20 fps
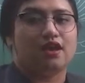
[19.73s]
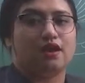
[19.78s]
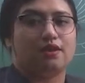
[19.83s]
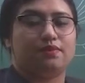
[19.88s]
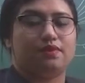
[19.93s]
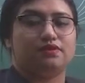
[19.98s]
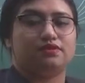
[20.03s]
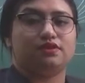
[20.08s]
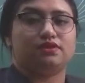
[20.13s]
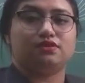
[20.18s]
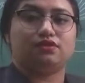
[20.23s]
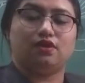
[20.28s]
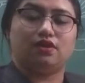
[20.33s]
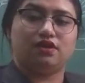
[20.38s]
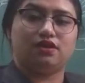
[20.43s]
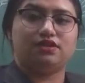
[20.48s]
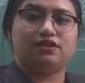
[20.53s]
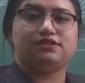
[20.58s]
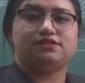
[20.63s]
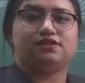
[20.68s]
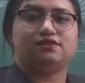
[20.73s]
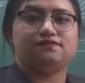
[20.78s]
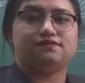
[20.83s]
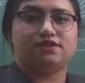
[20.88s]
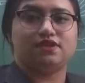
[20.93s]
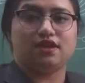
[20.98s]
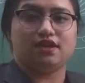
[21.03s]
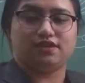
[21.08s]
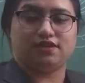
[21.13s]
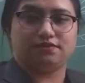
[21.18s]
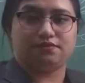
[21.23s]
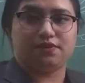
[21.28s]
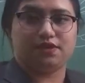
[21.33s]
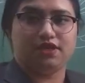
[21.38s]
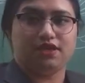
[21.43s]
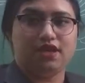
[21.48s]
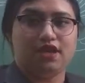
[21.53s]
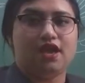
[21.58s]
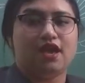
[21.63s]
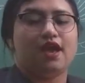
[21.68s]
about the colonies of the
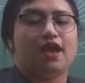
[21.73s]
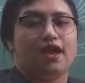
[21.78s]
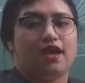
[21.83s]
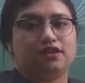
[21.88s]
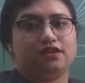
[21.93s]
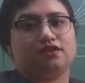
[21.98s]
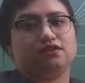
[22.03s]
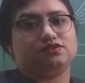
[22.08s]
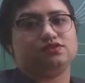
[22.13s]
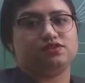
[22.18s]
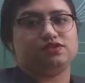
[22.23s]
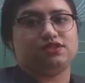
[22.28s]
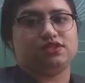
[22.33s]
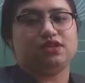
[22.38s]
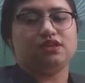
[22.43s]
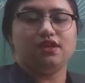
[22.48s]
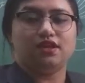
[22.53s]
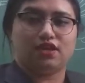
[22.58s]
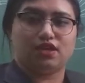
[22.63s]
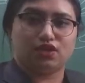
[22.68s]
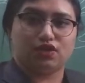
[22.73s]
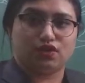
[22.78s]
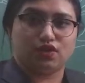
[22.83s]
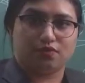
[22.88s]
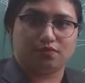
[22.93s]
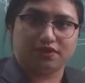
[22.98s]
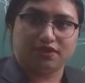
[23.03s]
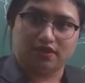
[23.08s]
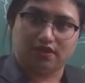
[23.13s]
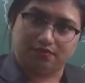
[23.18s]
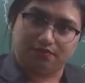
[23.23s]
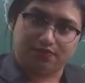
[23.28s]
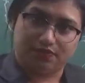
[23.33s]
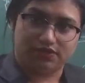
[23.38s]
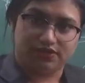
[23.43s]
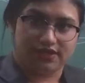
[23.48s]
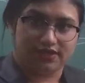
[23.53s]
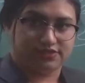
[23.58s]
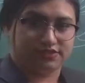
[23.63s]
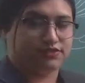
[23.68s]
honeybee, and also their economic
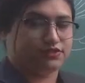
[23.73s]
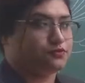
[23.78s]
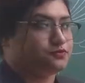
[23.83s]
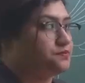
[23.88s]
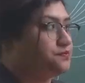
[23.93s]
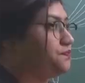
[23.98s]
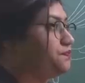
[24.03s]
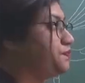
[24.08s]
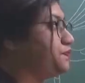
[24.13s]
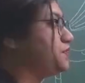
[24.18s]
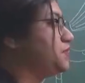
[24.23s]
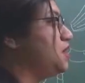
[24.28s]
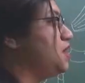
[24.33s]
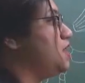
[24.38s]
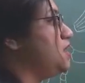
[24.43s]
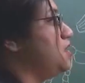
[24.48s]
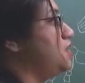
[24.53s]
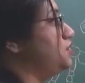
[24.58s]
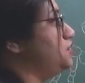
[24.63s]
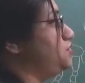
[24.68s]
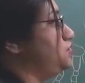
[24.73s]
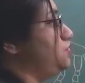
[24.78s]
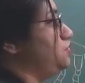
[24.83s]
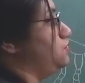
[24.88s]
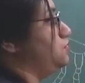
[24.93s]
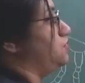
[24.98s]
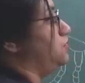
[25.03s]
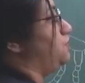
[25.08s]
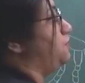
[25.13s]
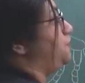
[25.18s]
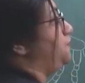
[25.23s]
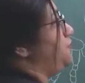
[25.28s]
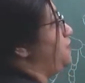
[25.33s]
importance. So,